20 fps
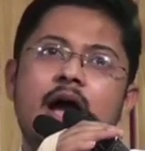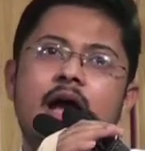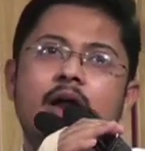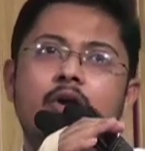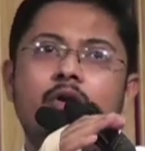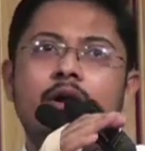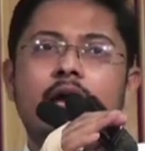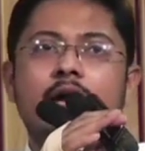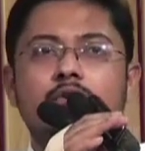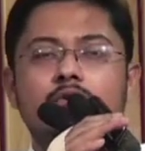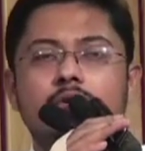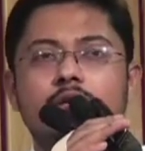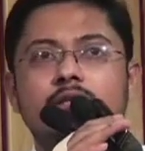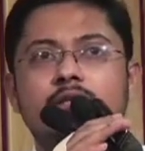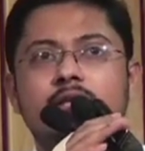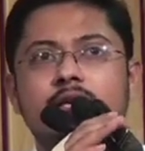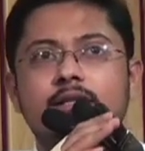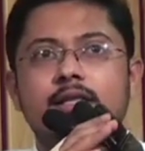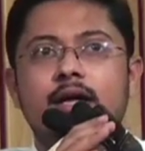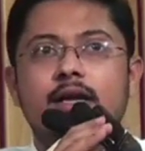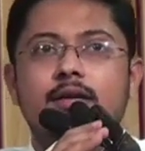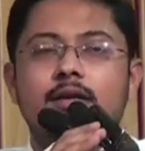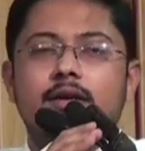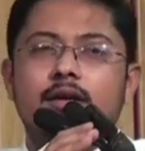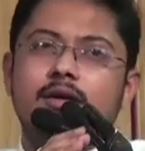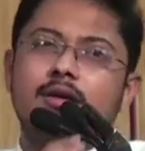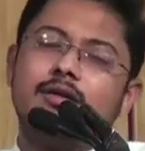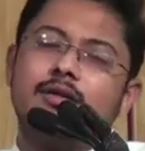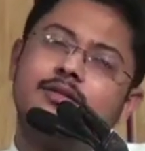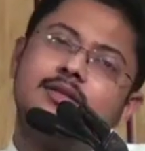I don't actually think that
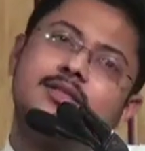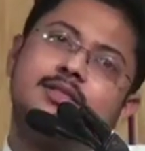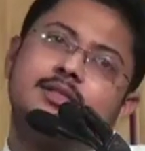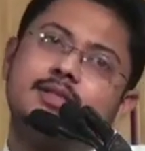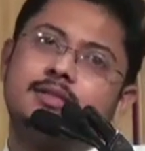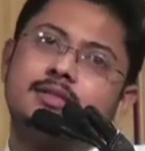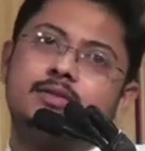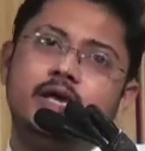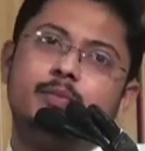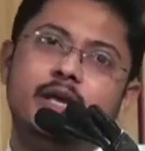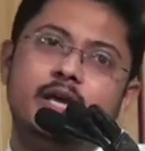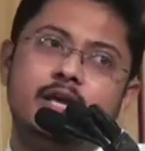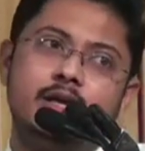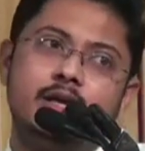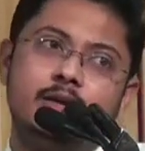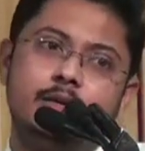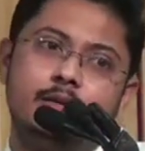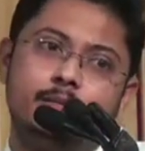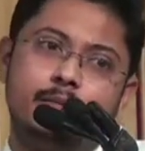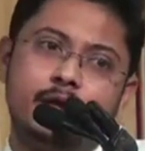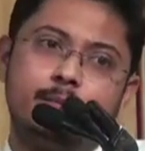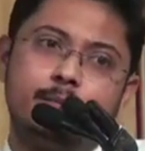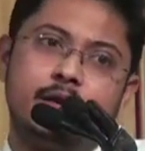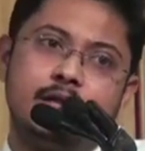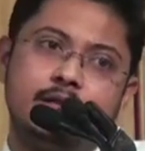this is being big